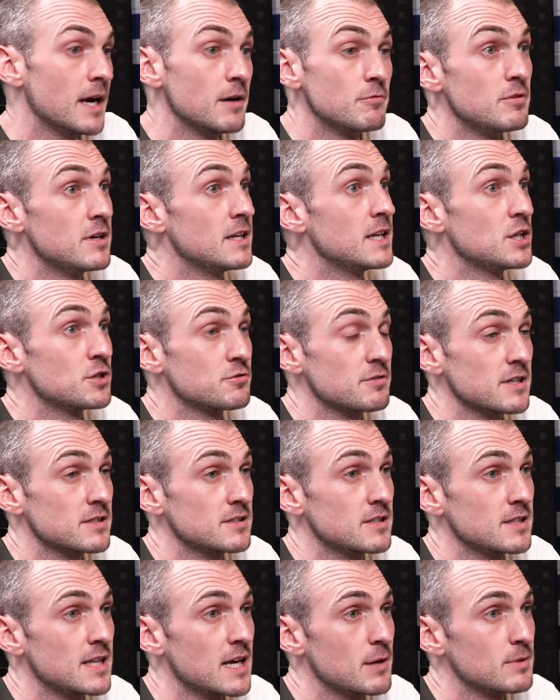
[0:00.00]
Really
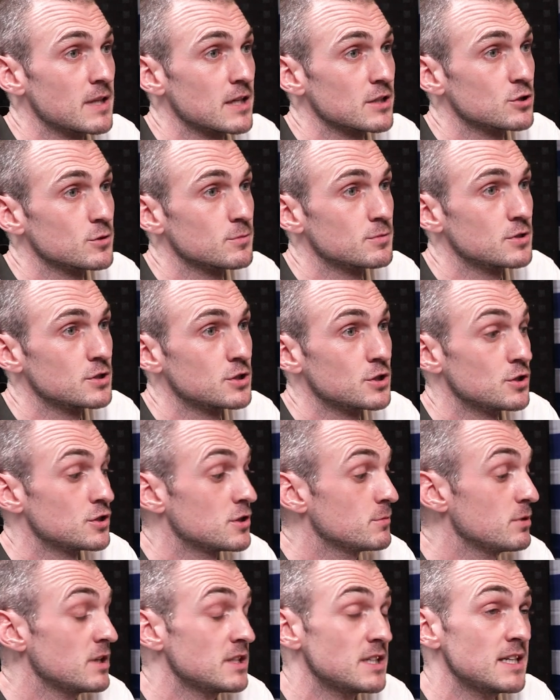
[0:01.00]
interesting there with that
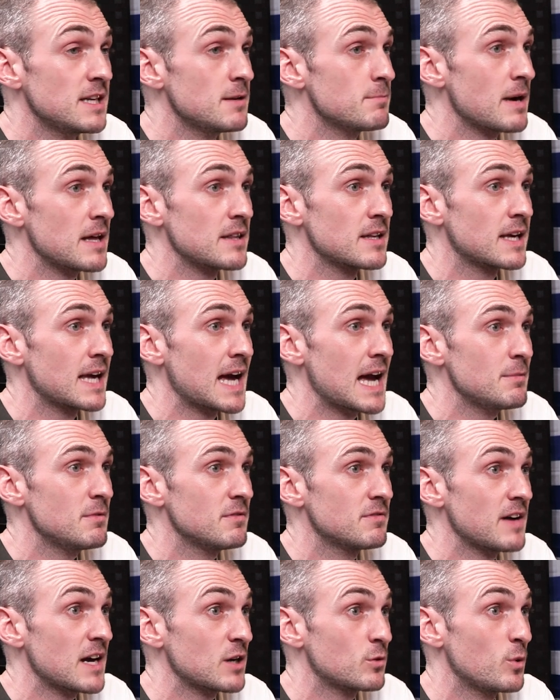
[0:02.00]
substitution. But he didn't impact the game. In
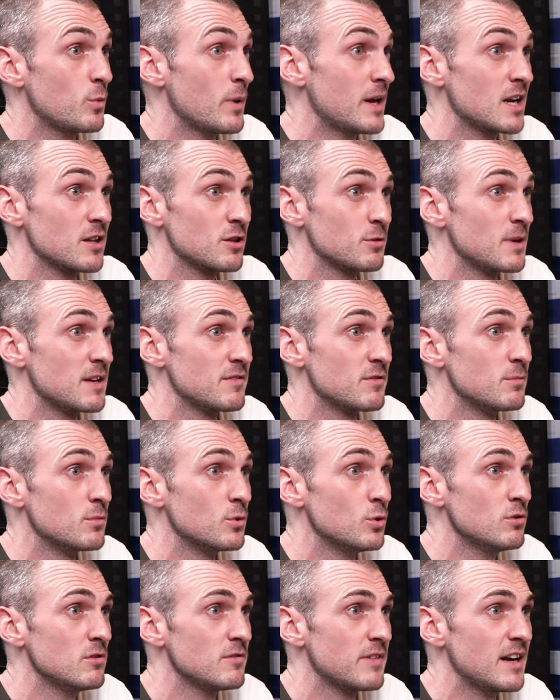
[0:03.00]
fact, we went at them even
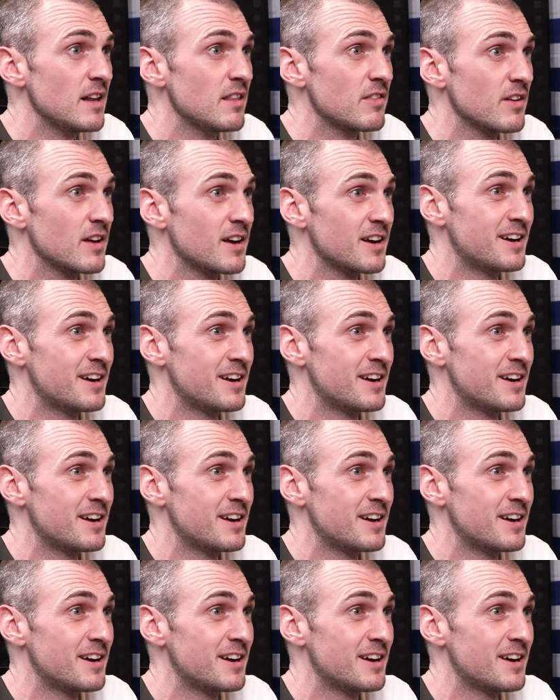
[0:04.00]
more, if anything.